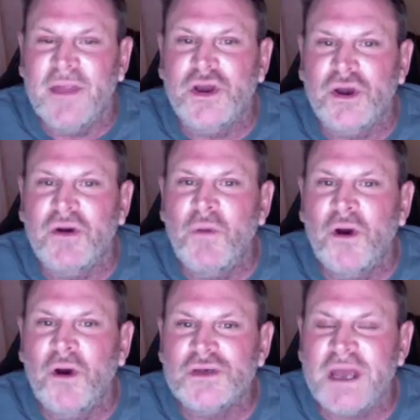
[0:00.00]

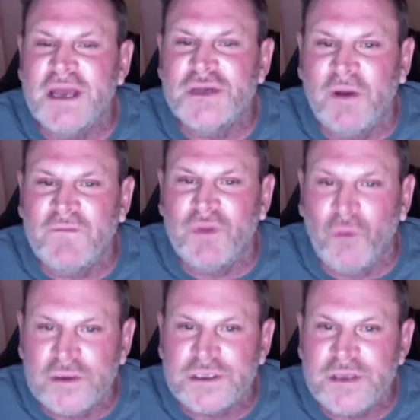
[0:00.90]
currywurst is one of the
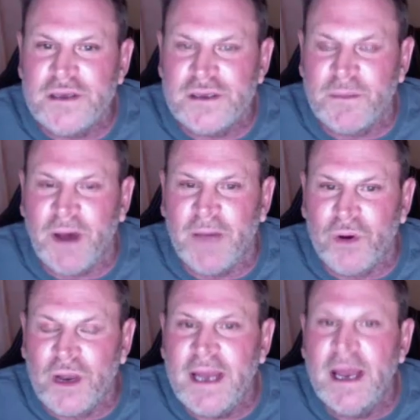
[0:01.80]
worst things about
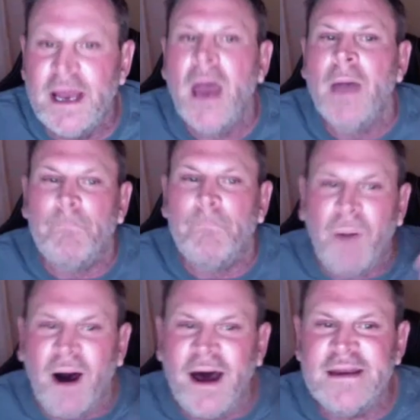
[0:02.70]
Berlin,
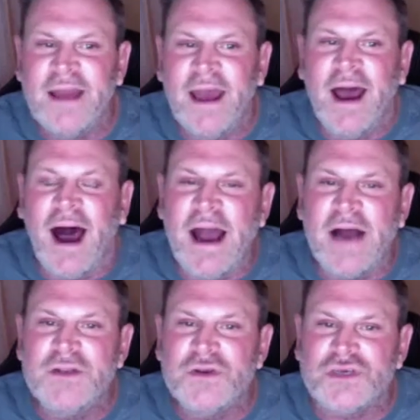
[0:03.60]
but I
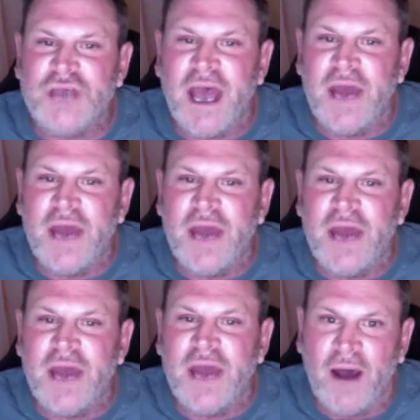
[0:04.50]
understand why they're
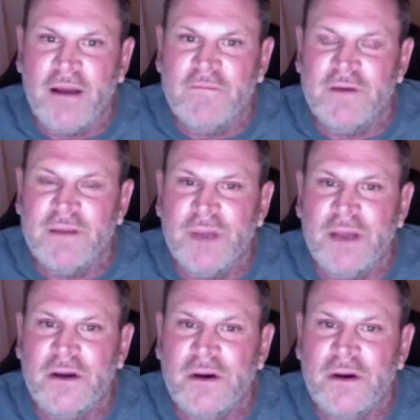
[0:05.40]
proud of it,
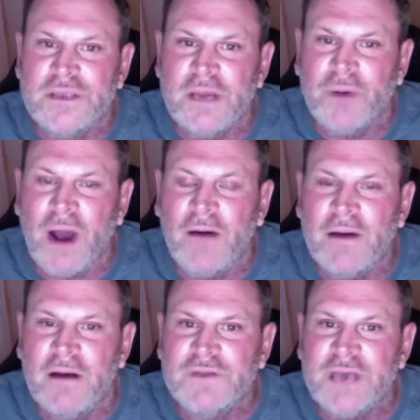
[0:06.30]
because they're proud
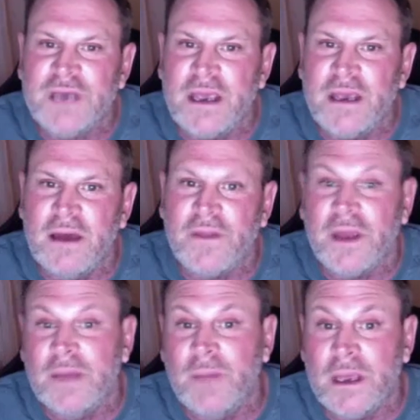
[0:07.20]
of taking
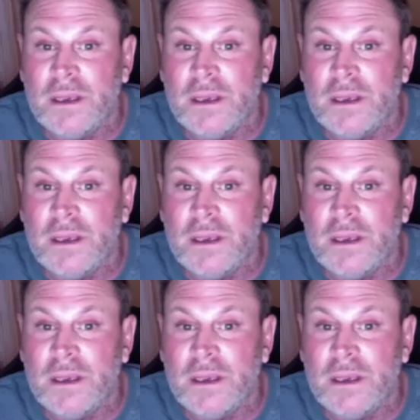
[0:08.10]
nothing and making it